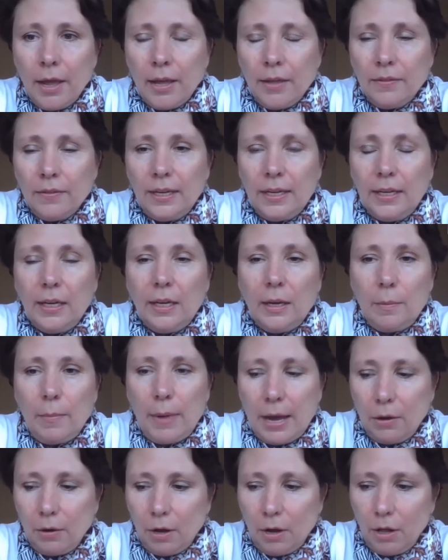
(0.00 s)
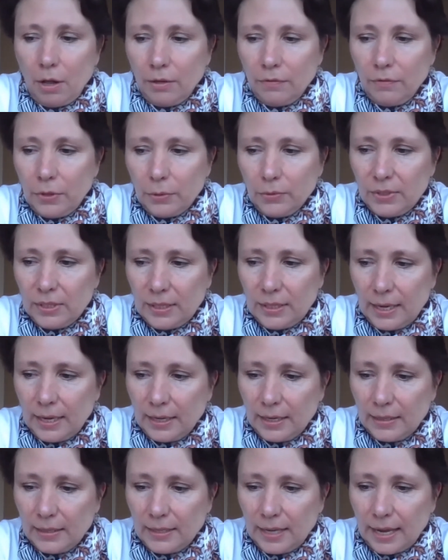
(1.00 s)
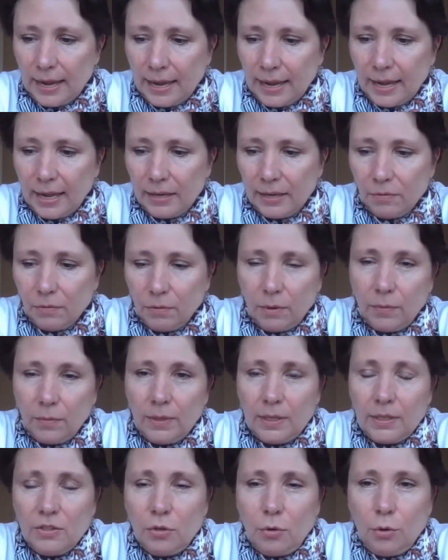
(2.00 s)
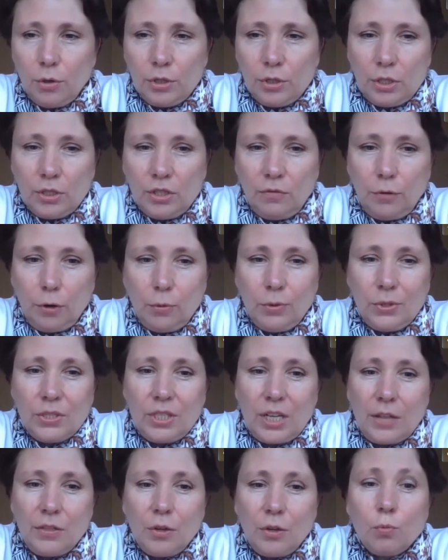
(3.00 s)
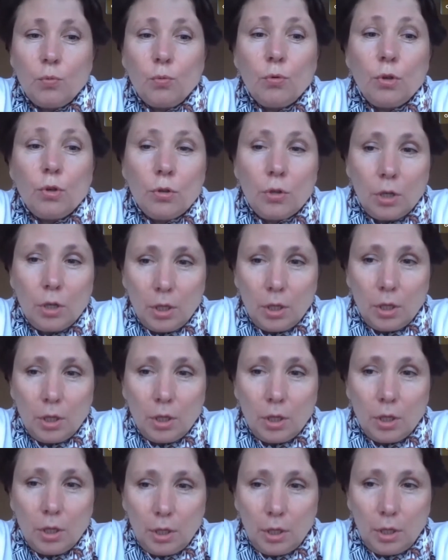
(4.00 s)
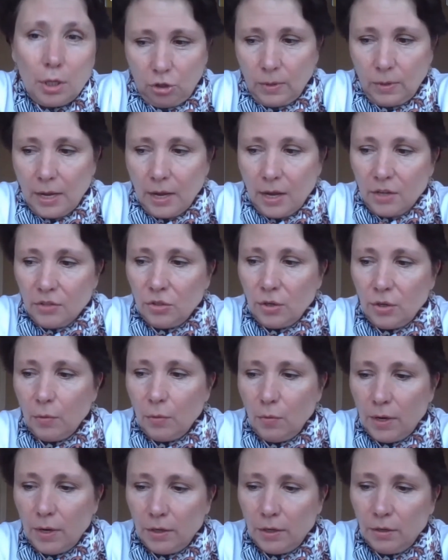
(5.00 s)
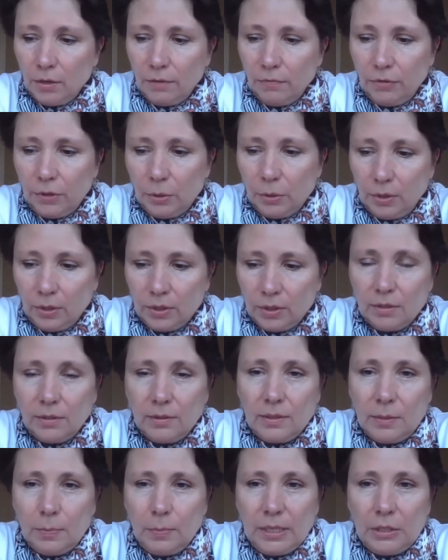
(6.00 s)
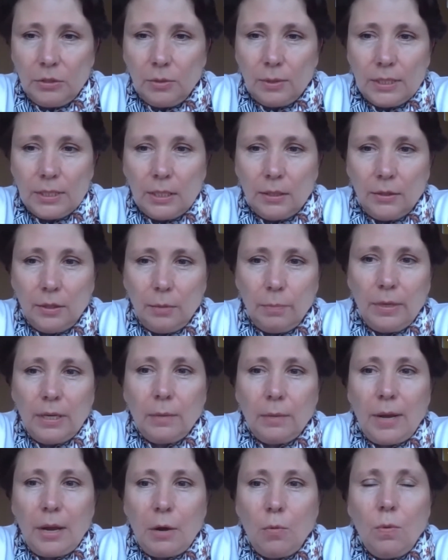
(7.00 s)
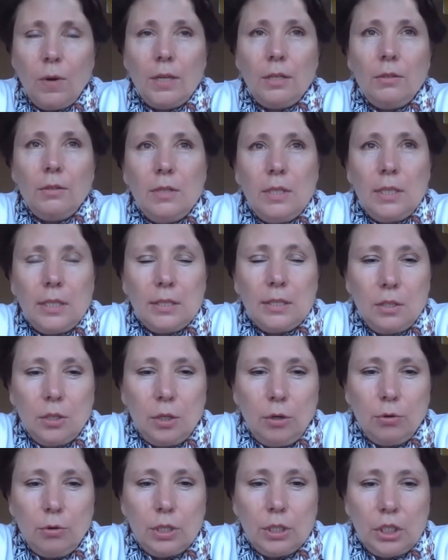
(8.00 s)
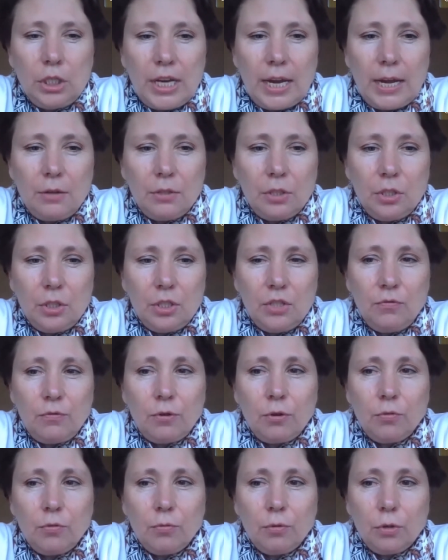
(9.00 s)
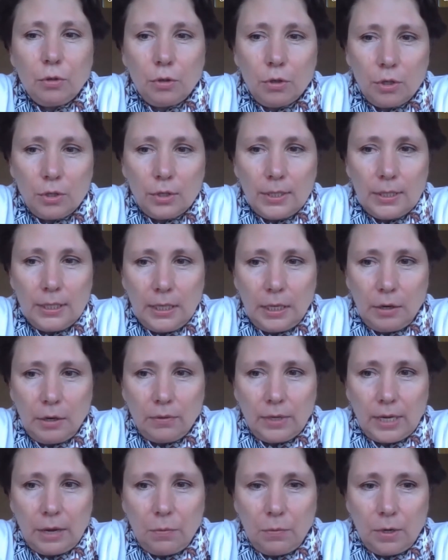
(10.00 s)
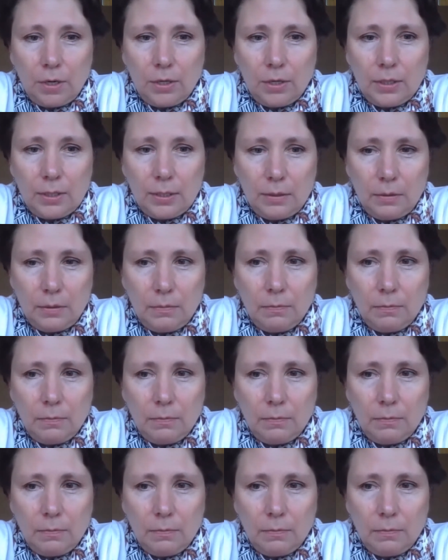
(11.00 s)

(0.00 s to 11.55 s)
thinking about all of those things. And this course is focused on the rural issue. So I wondered if you could speak to us a little bit about what you see as the current challenges for rural SECO networks.